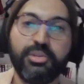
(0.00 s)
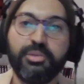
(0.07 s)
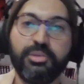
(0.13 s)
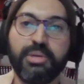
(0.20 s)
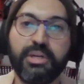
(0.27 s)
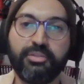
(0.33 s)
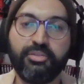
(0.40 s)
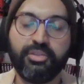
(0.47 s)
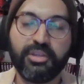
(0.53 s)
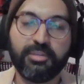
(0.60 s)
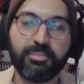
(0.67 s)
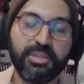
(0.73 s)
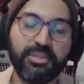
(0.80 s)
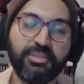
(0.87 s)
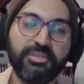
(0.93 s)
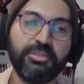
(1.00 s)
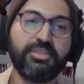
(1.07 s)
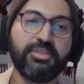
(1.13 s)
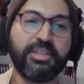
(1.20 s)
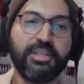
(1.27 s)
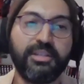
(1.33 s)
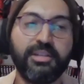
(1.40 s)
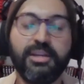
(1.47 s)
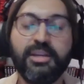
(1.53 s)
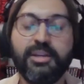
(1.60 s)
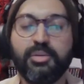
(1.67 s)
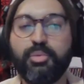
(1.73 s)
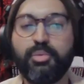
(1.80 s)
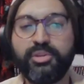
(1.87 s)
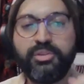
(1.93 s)
you out, Jake, because you said
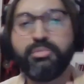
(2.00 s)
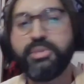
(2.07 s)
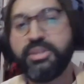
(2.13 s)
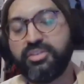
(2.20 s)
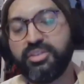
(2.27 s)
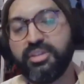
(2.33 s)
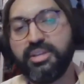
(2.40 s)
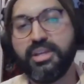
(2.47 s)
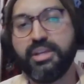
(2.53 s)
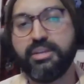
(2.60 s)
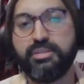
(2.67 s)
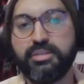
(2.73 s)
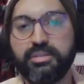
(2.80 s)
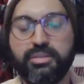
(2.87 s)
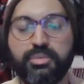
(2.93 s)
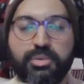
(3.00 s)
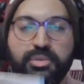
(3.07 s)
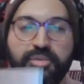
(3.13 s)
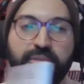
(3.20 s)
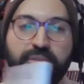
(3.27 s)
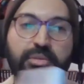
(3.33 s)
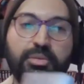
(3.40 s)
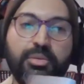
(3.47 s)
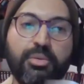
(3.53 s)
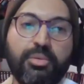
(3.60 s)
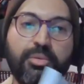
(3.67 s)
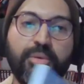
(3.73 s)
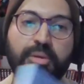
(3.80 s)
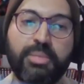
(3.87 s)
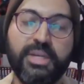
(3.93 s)
when you reach the end, you're gonna want to go all the
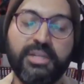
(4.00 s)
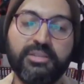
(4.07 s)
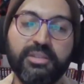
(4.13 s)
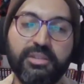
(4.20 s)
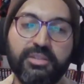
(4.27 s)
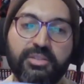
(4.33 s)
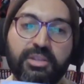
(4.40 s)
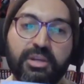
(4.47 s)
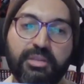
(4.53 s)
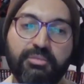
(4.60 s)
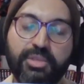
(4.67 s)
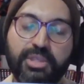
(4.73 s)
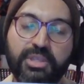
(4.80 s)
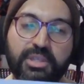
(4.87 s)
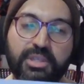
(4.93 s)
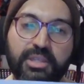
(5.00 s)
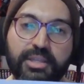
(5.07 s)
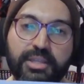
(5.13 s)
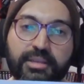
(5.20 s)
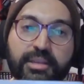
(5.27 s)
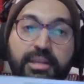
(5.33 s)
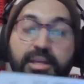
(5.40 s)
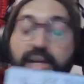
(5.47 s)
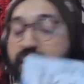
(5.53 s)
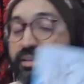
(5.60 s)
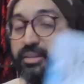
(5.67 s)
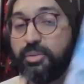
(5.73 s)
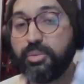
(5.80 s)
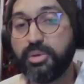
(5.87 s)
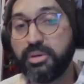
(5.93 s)
way back to the start and read it again. And you
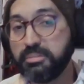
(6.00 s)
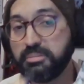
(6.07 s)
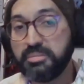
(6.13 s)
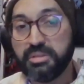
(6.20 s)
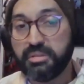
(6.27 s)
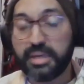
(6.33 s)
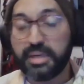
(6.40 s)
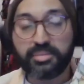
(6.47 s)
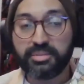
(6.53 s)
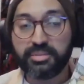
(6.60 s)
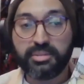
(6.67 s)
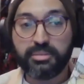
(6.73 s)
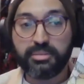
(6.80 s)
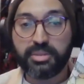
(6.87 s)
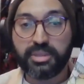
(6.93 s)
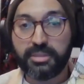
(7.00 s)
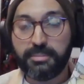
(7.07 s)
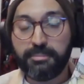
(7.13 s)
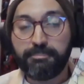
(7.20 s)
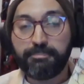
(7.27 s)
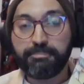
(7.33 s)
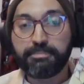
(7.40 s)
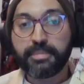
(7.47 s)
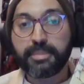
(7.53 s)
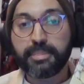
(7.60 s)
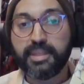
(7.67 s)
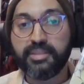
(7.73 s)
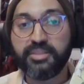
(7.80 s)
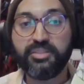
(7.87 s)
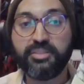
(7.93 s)
know what? You're absolutely right.
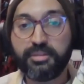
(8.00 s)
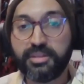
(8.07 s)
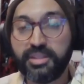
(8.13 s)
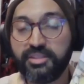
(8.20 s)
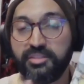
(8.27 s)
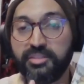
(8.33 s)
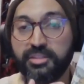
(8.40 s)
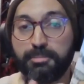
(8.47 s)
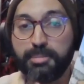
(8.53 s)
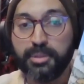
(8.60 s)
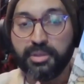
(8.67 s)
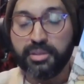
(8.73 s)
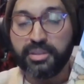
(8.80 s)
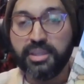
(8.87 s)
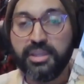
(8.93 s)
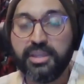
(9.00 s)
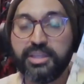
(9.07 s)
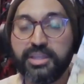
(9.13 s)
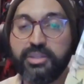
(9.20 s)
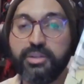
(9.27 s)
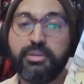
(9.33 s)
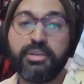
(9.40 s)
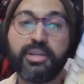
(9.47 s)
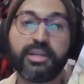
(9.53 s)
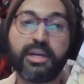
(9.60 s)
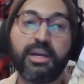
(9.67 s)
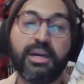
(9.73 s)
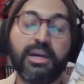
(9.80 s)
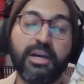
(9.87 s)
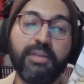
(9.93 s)
This is a book. You know, like
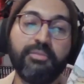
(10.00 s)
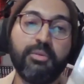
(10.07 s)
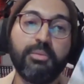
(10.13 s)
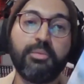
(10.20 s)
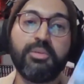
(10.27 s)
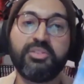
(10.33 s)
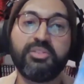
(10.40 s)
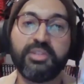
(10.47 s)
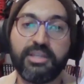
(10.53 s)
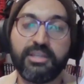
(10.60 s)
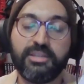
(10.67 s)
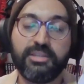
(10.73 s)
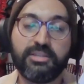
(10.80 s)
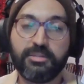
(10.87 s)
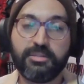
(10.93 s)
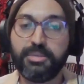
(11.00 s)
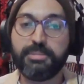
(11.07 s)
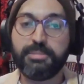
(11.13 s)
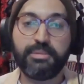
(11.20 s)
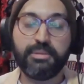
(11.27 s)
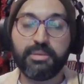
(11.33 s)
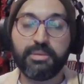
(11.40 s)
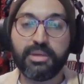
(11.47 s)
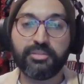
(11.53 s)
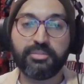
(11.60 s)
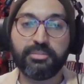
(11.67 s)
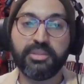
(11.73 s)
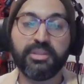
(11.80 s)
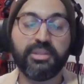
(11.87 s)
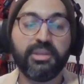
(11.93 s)
I've always said to people who ask
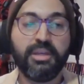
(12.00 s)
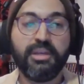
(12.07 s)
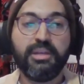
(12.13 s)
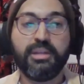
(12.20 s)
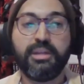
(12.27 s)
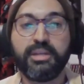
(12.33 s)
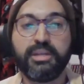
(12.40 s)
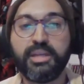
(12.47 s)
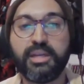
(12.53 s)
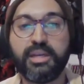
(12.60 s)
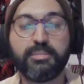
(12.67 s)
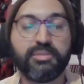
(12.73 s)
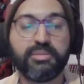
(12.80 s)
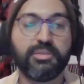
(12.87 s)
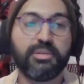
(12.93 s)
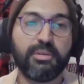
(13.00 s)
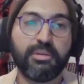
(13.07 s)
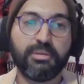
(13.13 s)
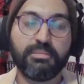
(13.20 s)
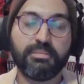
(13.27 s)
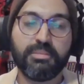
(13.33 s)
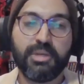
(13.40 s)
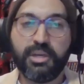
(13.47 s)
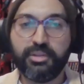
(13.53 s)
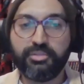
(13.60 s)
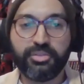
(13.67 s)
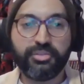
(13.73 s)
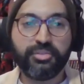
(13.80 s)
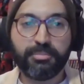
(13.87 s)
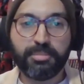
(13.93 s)
me, like Cam, you've got
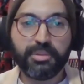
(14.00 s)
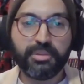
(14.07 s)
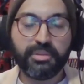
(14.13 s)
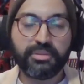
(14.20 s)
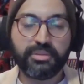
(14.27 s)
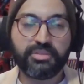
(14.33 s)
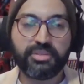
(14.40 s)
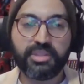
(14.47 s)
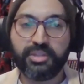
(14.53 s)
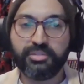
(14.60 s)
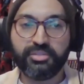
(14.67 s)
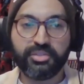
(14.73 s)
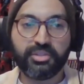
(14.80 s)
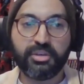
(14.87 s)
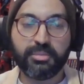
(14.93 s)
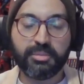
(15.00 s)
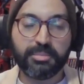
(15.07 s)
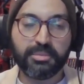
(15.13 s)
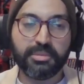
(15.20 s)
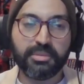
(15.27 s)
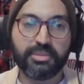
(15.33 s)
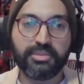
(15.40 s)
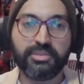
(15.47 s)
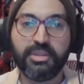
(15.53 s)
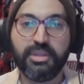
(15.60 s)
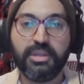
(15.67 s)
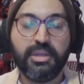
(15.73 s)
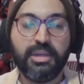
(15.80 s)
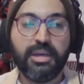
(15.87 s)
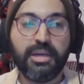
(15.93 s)
hundreds of books, hundreds of comic books.
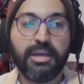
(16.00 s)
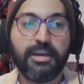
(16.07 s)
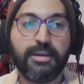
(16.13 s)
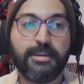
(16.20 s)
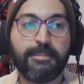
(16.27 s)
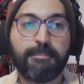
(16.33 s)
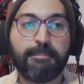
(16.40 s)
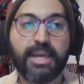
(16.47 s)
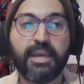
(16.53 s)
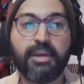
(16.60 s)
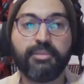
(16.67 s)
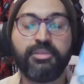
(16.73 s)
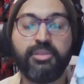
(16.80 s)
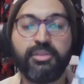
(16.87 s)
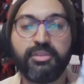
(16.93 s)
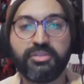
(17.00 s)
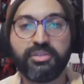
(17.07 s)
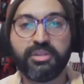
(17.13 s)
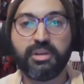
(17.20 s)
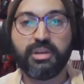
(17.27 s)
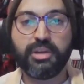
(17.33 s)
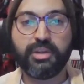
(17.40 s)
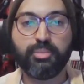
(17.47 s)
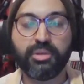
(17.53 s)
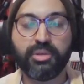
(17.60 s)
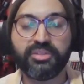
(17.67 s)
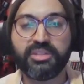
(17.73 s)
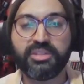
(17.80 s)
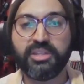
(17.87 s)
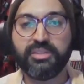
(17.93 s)
How do you decide what
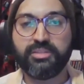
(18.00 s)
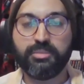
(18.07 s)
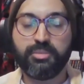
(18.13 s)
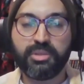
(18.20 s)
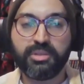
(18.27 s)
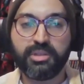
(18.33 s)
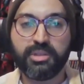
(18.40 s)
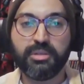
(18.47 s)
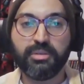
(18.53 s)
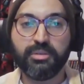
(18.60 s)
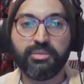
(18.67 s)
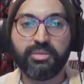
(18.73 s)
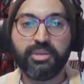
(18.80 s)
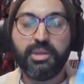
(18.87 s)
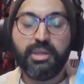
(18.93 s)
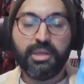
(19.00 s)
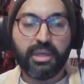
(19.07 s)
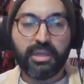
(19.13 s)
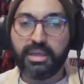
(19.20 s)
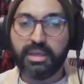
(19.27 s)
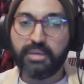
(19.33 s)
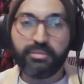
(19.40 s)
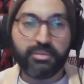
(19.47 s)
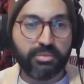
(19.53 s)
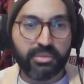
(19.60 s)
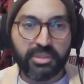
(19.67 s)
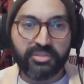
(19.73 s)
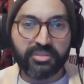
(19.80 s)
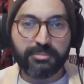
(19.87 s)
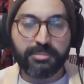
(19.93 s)
stays and what goes? And I have a
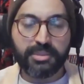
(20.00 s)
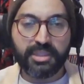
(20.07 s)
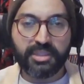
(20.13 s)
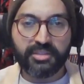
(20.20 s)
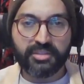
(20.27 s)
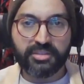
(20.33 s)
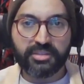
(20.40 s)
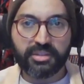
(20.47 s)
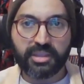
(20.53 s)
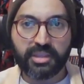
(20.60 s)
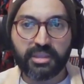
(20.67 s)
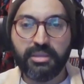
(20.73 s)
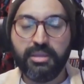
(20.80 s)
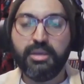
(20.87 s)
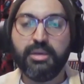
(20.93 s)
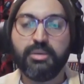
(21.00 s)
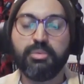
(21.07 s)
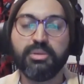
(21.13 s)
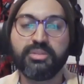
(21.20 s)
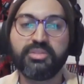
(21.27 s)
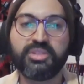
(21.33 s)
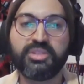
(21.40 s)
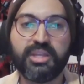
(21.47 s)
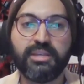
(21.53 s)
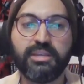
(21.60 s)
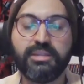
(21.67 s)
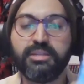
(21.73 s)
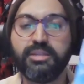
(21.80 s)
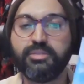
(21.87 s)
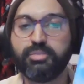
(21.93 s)
really simple answer to that. What
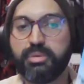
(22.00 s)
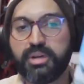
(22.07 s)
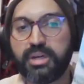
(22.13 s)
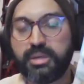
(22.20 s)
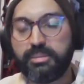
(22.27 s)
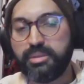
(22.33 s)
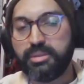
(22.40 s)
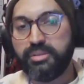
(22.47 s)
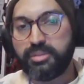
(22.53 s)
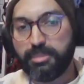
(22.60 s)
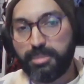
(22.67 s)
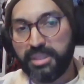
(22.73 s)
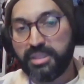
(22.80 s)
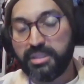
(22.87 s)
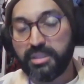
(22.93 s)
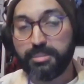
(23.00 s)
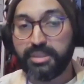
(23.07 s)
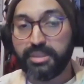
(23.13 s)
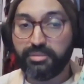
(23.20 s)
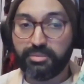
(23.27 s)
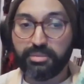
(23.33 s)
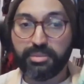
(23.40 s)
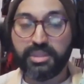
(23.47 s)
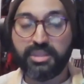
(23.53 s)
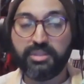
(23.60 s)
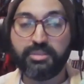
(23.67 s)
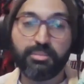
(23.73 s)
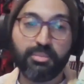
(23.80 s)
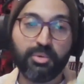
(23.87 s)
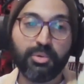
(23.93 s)
stays is what I'm going to pick up and read
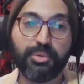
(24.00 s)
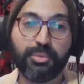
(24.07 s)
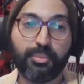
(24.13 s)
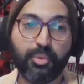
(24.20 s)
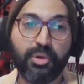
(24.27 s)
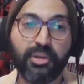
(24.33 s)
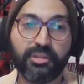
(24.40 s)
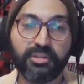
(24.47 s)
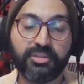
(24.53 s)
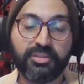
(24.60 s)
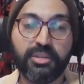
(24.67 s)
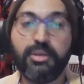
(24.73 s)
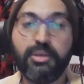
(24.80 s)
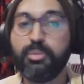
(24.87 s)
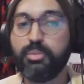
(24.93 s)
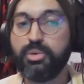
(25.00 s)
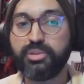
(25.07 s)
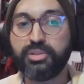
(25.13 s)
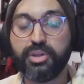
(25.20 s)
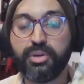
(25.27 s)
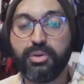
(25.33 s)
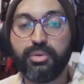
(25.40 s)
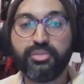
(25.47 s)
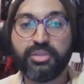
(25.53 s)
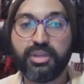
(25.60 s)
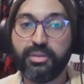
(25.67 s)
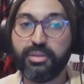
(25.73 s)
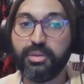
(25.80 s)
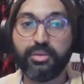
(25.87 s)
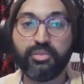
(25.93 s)
more than once. What goes are
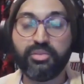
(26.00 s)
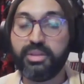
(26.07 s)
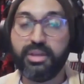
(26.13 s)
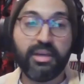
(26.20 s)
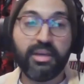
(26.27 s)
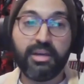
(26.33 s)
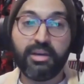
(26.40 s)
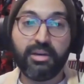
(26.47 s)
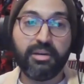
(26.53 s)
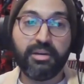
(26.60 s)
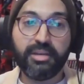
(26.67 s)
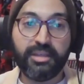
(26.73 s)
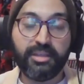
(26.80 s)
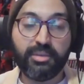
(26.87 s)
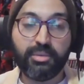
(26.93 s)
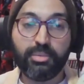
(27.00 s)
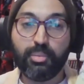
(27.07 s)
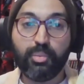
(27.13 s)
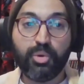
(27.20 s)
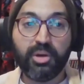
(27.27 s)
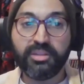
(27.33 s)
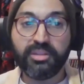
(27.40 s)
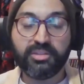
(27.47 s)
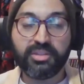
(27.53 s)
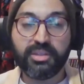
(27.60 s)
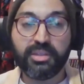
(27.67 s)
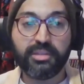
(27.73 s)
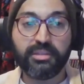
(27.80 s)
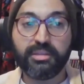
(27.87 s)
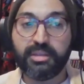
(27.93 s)
those that are a one and
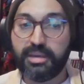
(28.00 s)
done,